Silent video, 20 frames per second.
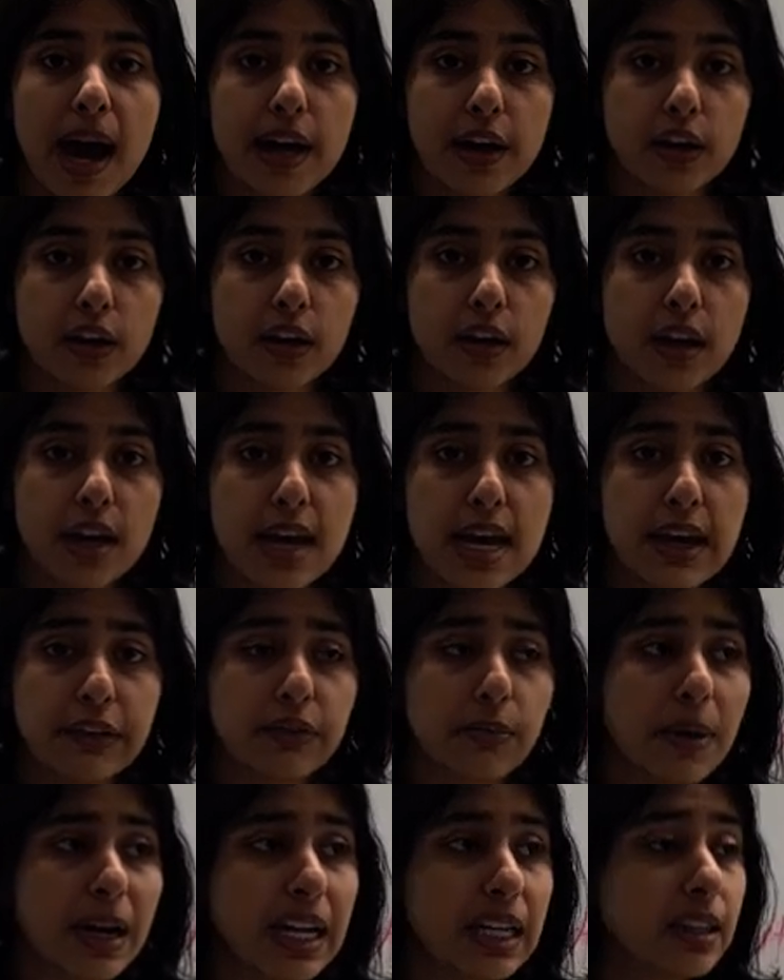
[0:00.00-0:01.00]
matter if
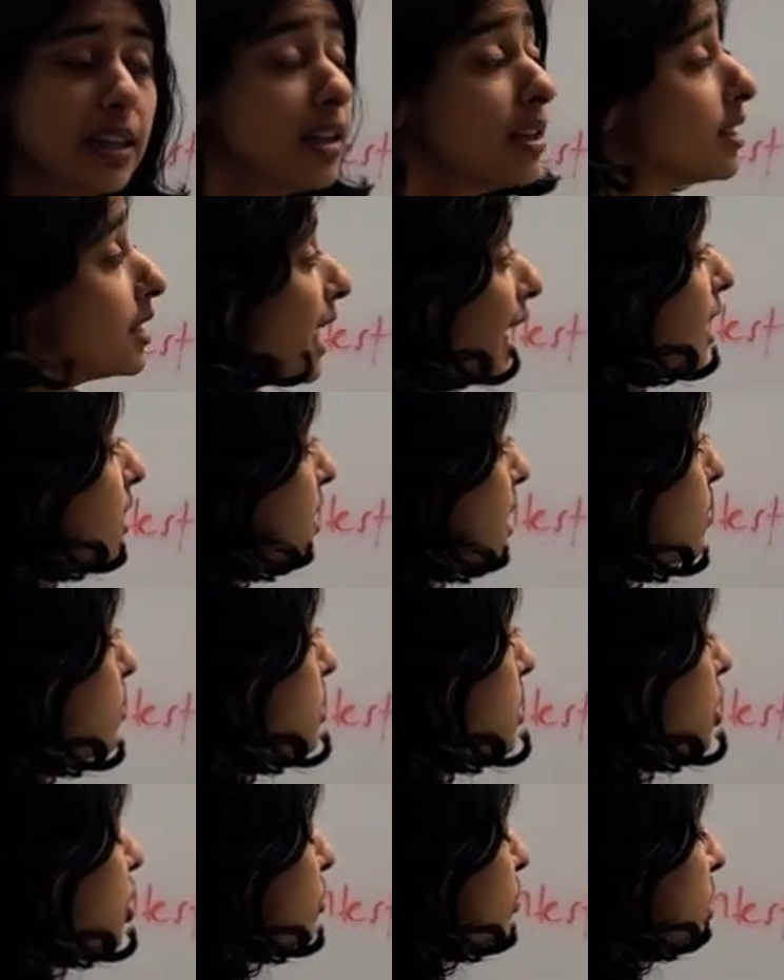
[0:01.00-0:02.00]
you're making the exact same
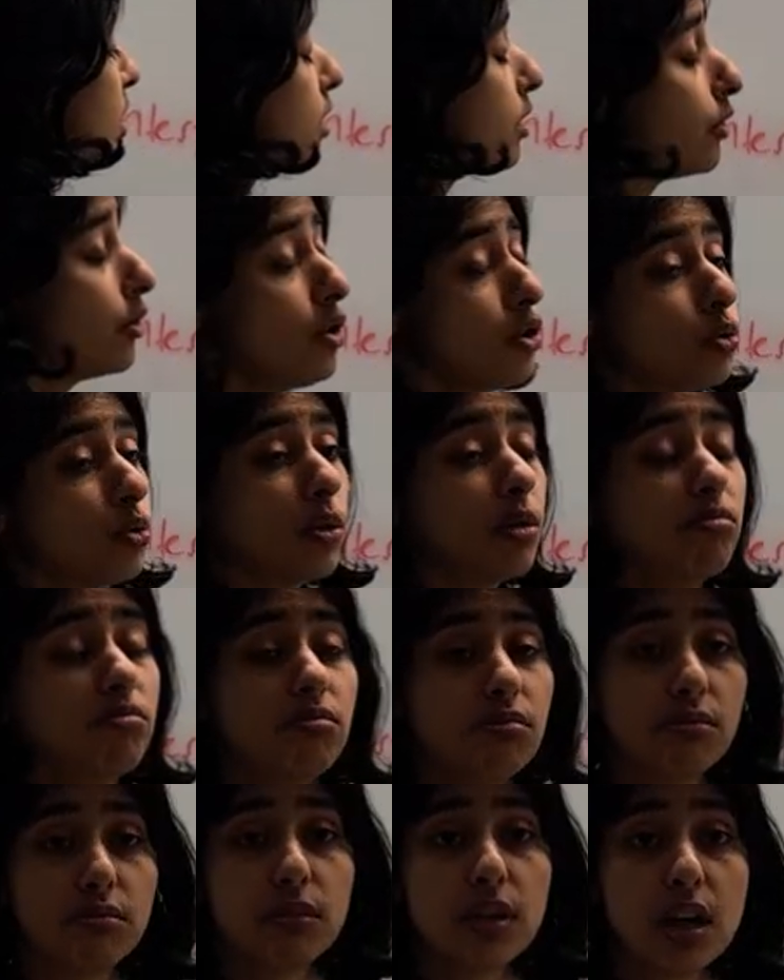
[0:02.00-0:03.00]
mistakes you made in the first one.
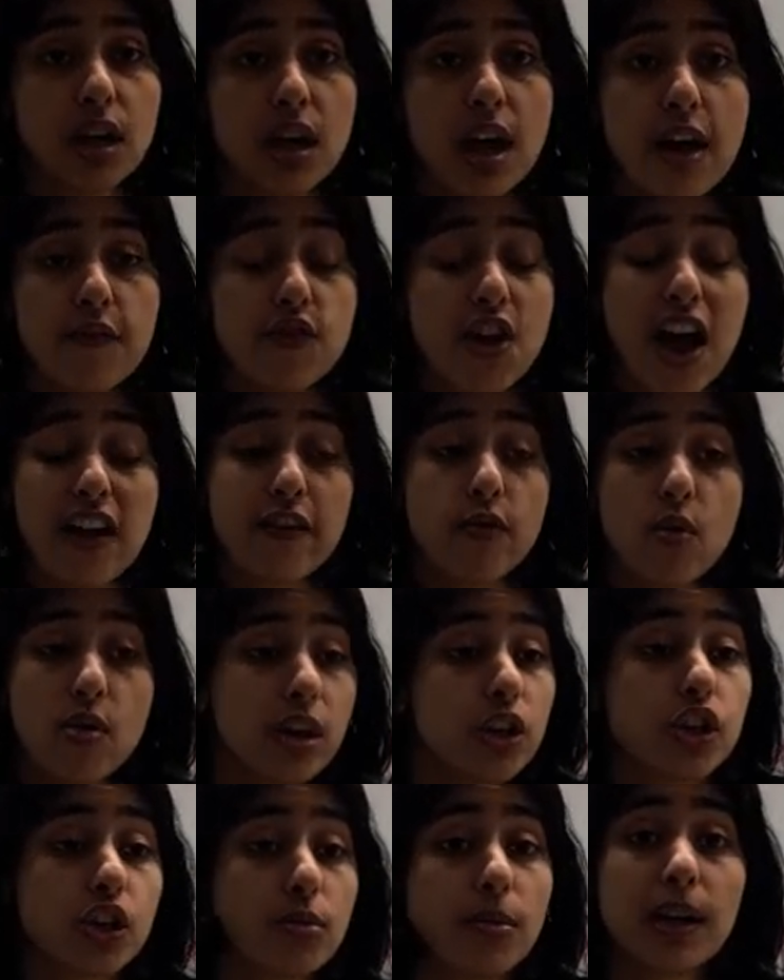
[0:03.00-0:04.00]
If you haven't
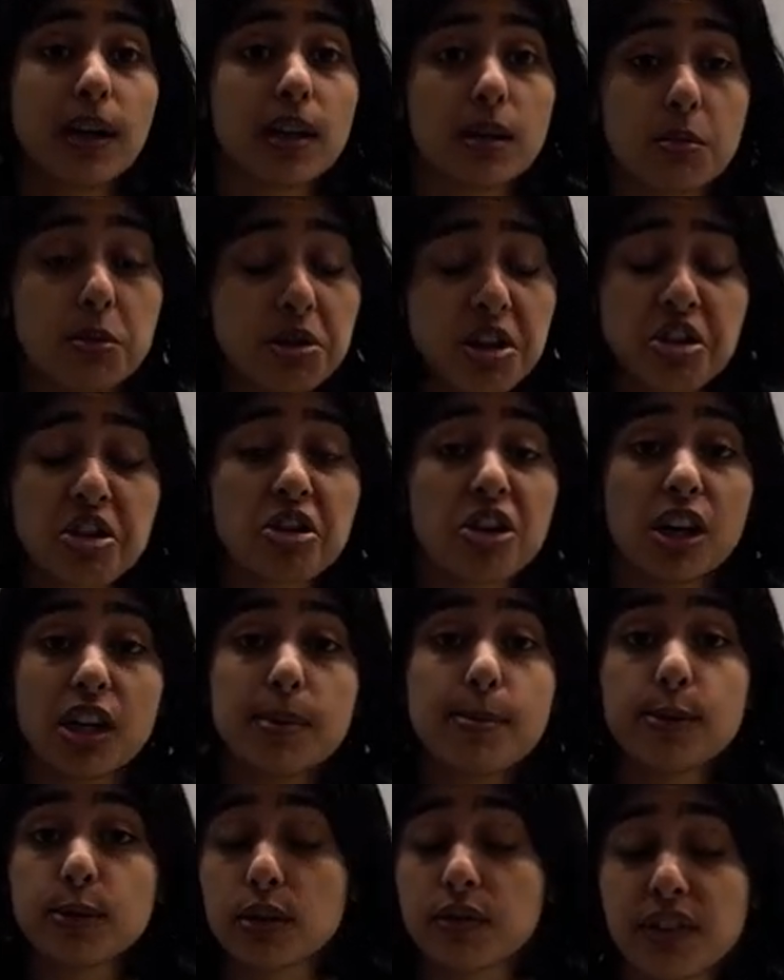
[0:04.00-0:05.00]
realized you're making a mistake, you're not
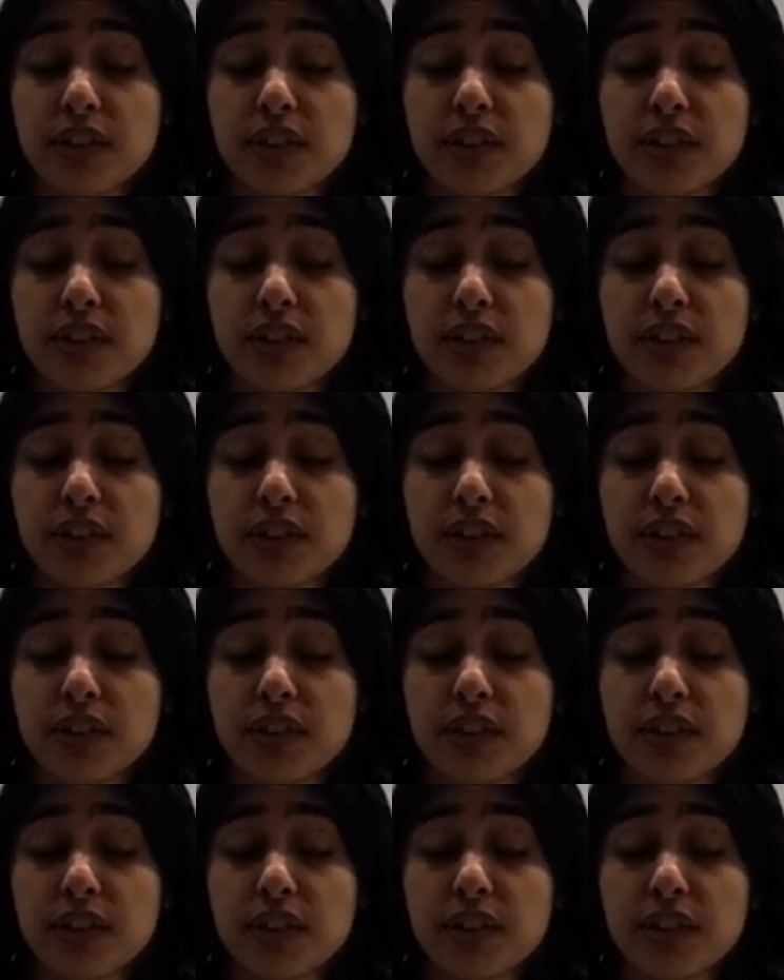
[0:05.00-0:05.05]
going to